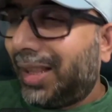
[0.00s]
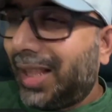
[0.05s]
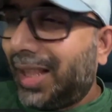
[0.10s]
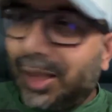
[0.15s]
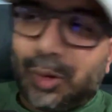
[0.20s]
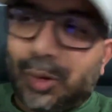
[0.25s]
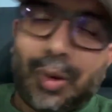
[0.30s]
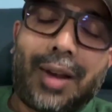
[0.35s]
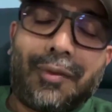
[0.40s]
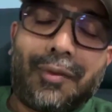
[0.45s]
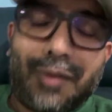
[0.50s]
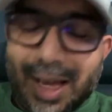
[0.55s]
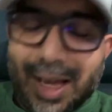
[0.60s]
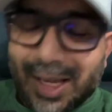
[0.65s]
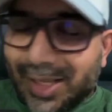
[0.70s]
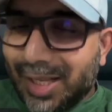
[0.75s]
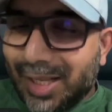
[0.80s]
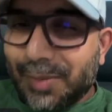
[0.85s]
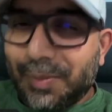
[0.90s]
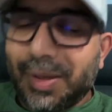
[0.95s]
Dato
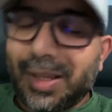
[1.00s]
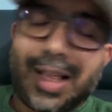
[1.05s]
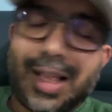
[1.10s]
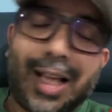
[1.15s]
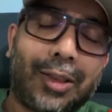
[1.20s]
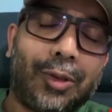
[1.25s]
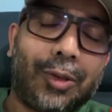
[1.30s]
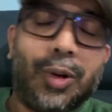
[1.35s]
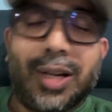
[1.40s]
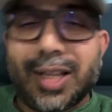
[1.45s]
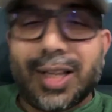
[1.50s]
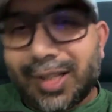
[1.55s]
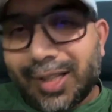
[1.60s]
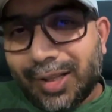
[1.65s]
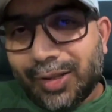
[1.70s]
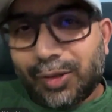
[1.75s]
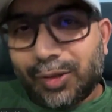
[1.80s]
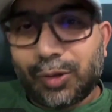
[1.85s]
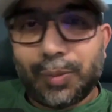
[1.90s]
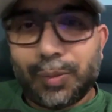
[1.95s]
advises me. Dato
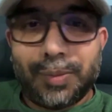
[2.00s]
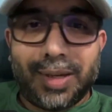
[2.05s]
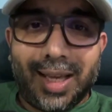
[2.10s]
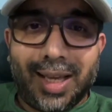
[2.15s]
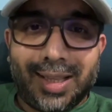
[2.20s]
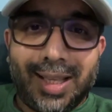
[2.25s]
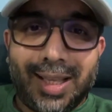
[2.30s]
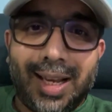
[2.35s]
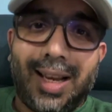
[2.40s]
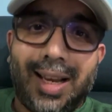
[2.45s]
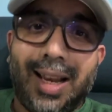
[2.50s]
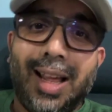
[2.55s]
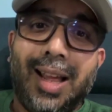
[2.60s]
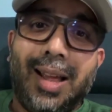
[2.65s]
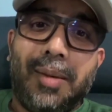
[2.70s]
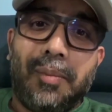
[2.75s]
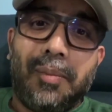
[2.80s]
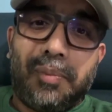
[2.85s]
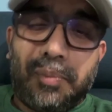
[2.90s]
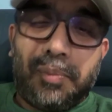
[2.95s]
listens to me. And then
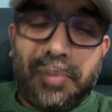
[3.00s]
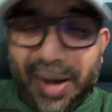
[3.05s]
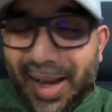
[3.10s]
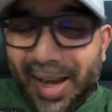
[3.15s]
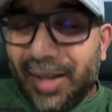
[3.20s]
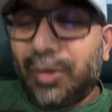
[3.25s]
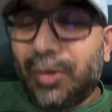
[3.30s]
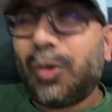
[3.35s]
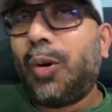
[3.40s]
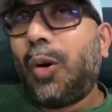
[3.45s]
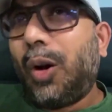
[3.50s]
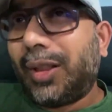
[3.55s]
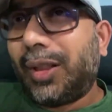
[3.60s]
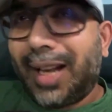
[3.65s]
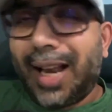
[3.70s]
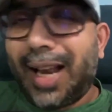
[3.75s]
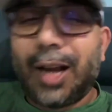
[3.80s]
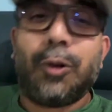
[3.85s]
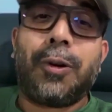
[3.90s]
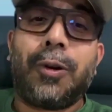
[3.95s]
pray to God
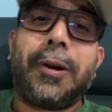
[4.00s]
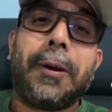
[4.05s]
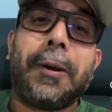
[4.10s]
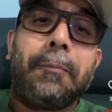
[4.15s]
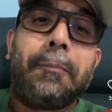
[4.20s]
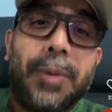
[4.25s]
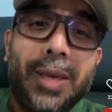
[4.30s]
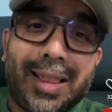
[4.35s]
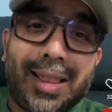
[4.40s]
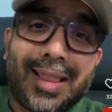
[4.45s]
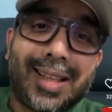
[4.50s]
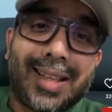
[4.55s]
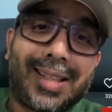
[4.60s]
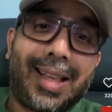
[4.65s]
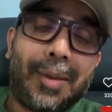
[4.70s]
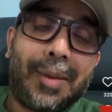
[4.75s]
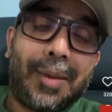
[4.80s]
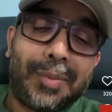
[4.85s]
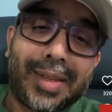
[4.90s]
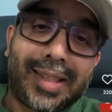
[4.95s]
that I don't repeat the
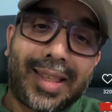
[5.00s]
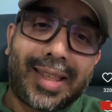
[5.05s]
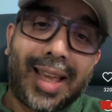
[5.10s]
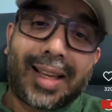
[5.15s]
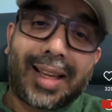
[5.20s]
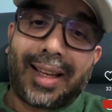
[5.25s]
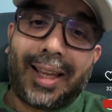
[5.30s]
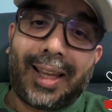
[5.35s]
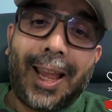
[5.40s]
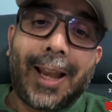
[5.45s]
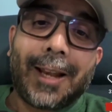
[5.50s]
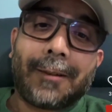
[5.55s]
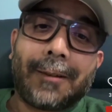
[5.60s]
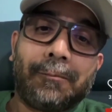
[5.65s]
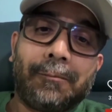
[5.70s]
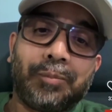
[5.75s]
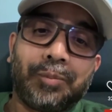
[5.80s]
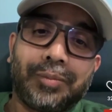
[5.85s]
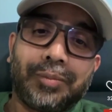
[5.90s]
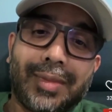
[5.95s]
same mistake again.
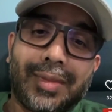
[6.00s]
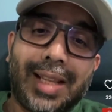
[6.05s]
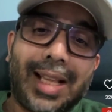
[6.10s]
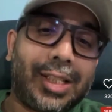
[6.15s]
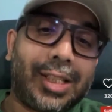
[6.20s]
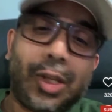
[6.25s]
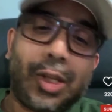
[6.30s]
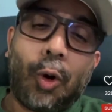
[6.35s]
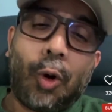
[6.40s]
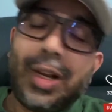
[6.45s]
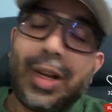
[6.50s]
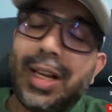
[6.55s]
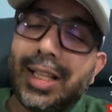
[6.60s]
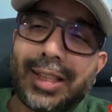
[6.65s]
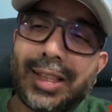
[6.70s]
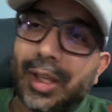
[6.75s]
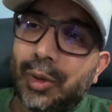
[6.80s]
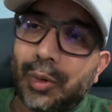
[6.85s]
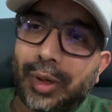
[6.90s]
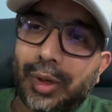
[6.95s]
That's the only
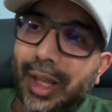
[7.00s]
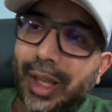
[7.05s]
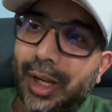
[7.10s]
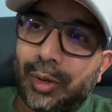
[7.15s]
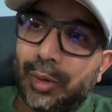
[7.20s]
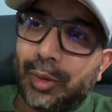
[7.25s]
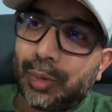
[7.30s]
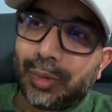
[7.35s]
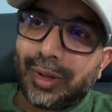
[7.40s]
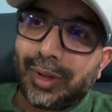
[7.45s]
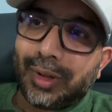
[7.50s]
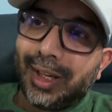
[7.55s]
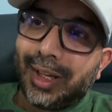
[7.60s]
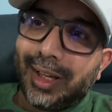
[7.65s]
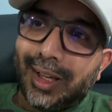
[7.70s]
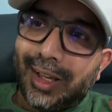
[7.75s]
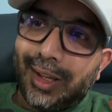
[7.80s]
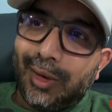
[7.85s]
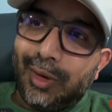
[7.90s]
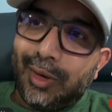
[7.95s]
thing you can do.
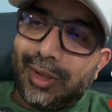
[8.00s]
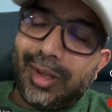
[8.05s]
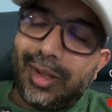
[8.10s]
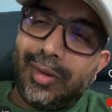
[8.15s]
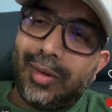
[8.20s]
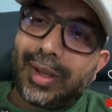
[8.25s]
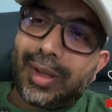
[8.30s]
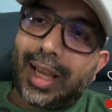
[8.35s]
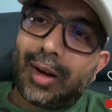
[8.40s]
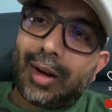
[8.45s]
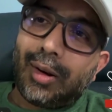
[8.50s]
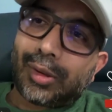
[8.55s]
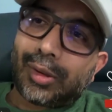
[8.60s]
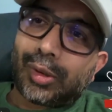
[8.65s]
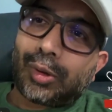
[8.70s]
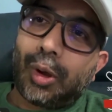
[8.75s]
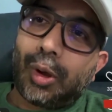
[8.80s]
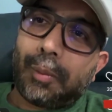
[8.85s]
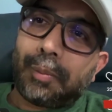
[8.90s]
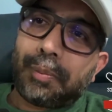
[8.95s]
You see, you cannot
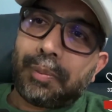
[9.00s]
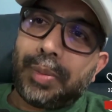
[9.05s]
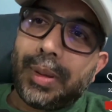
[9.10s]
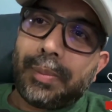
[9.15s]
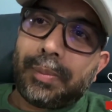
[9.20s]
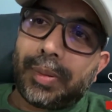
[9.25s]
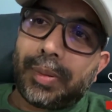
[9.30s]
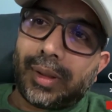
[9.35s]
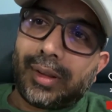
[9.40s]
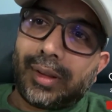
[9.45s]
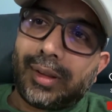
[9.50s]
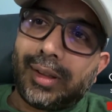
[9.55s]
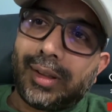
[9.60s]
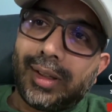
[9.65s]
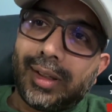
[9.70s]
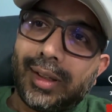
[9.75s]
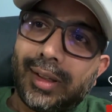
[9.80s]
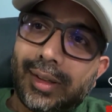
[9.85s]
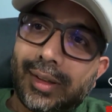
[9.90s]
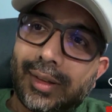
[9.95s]
stop people
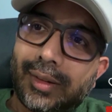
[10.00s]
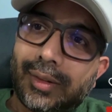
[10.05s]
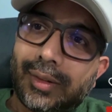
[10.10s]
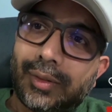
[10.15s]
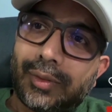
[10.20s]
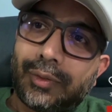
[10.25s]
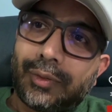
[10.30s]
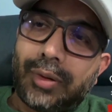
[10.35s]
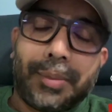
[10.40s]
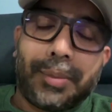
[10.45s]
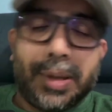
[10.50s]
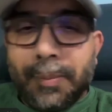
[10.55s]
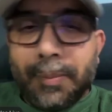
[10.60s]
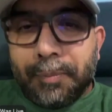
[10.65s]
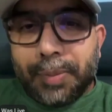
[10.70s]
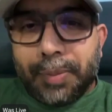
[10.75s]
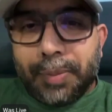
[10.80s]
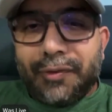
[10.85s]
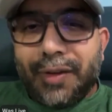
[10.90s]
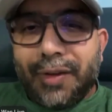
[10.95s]
from
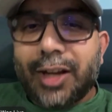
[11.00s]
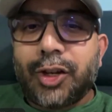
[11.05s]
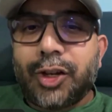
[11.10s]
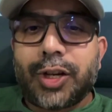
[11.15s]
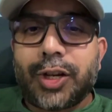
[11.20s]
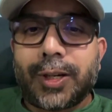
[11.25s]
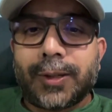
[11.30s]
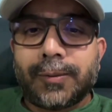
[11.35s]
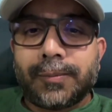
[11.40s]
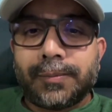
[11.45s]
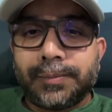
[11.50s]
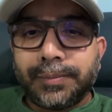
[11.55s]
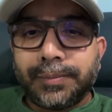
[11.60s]
imperfection.